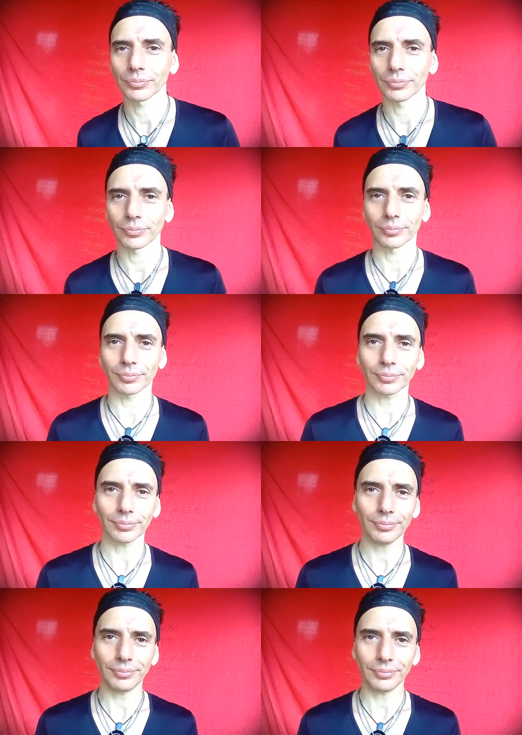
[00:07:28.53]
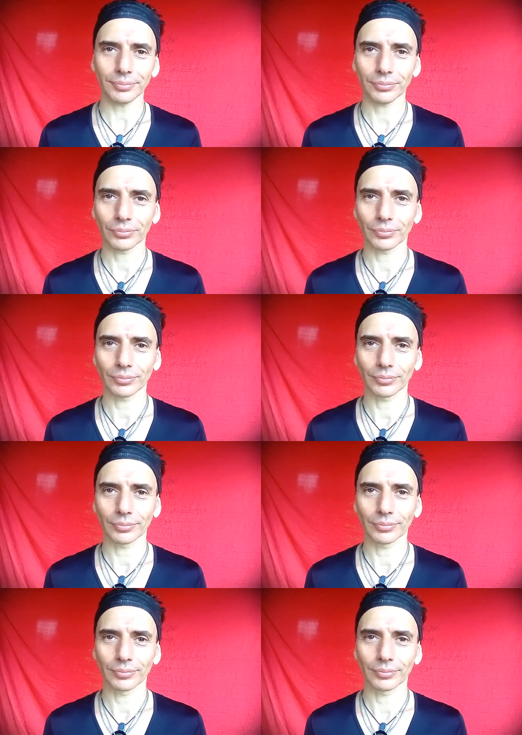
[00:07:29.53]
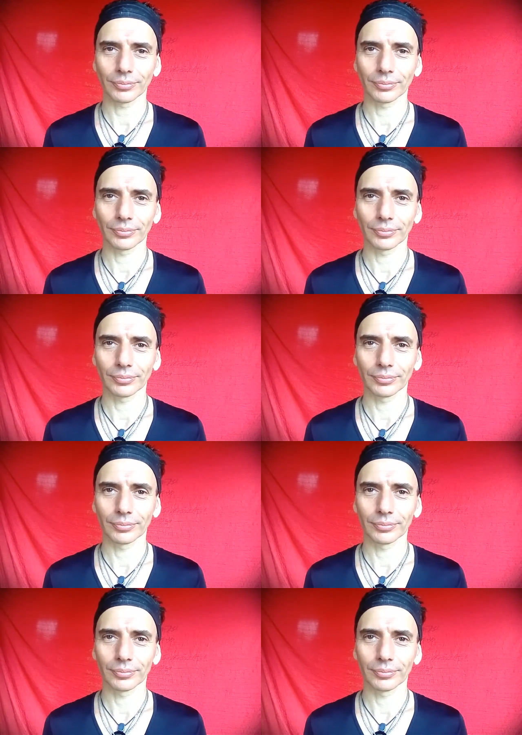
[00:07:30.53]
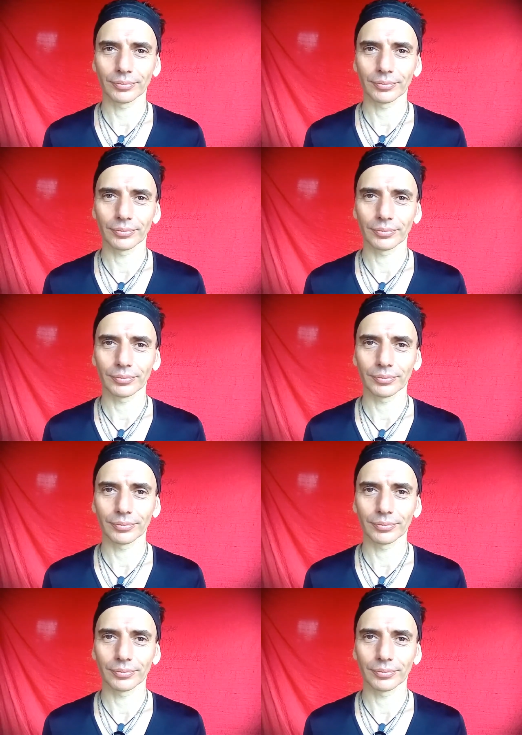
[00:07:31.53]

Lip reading: (silence)